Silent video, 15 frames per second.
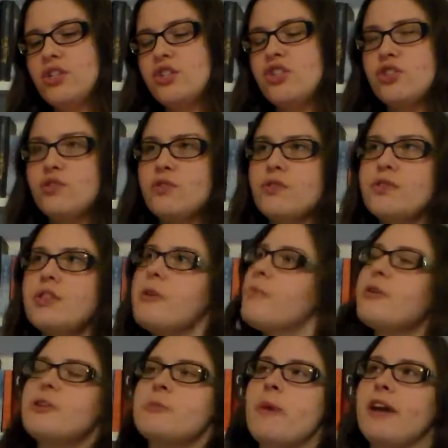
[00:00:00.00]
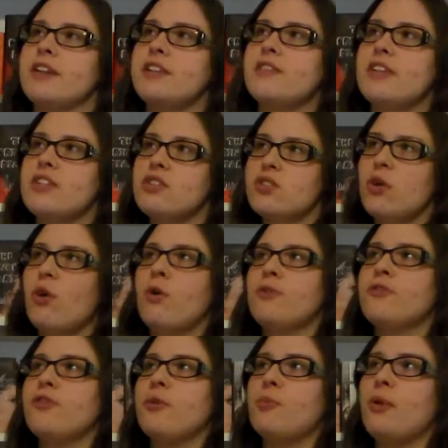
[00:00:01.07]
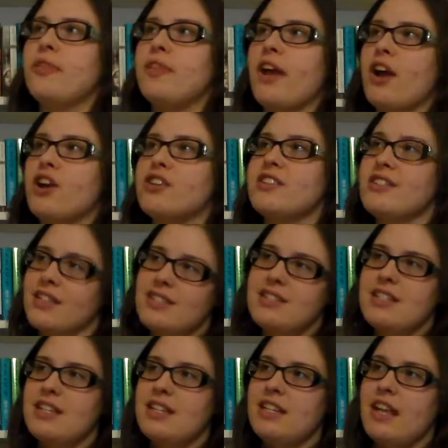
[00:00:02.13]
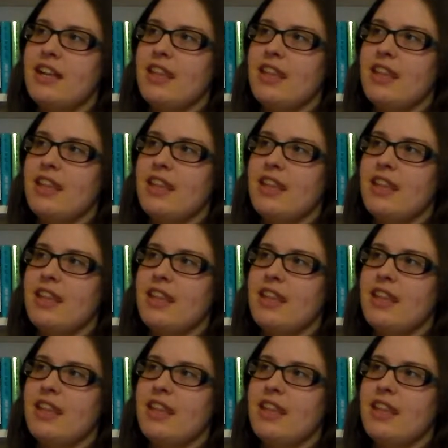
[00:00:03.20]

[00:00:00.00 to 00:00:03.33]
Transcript: Jude's perspective is told from when they are sixteen